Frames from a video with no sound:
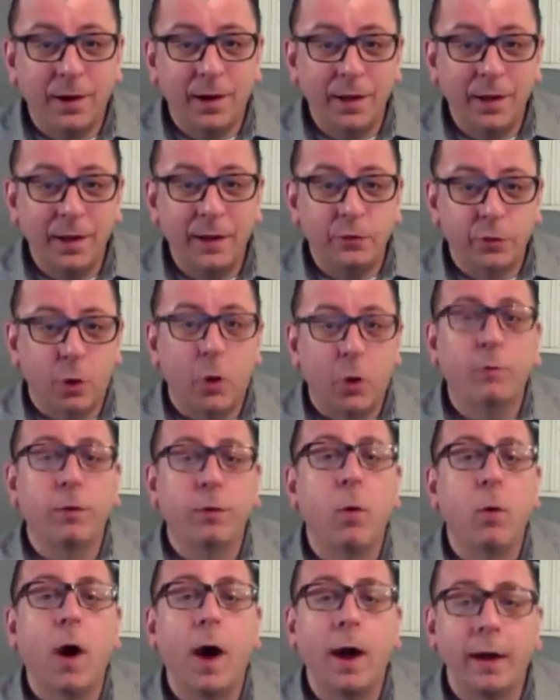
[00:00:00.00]
is
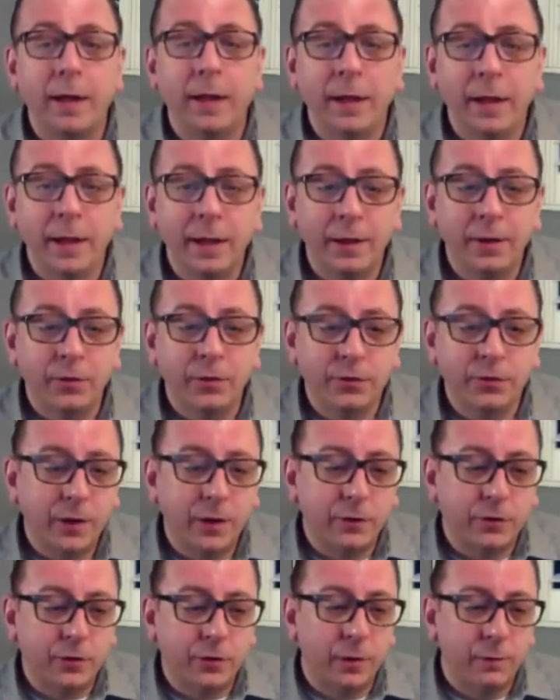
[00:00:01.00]
overriding his
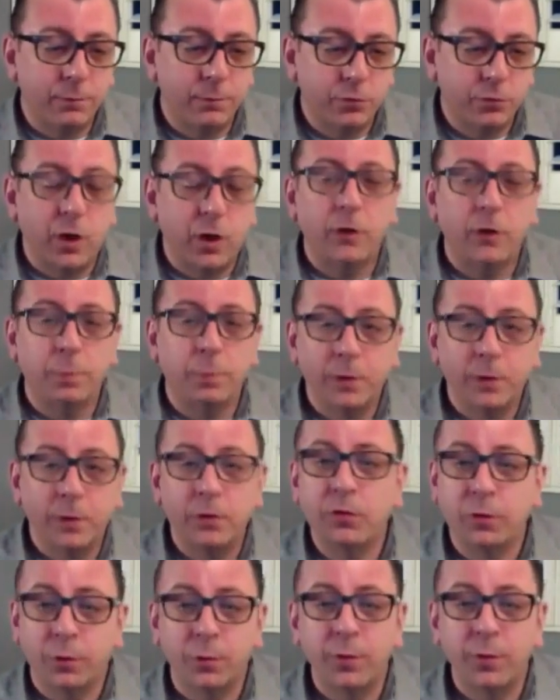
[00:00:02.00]
sense of judgment,
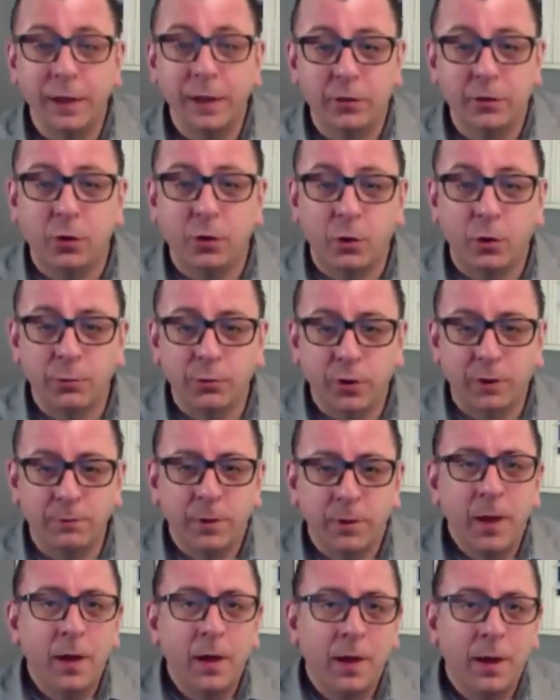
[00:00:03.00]
certainly in terms
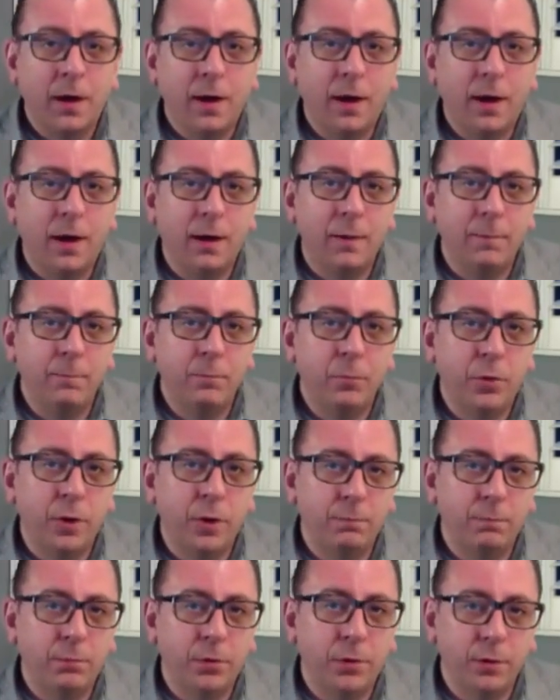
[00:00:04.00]
of
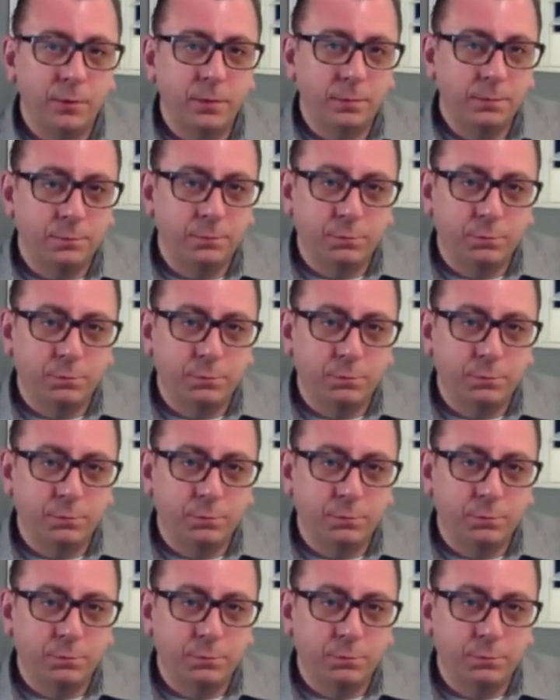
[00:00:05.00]
the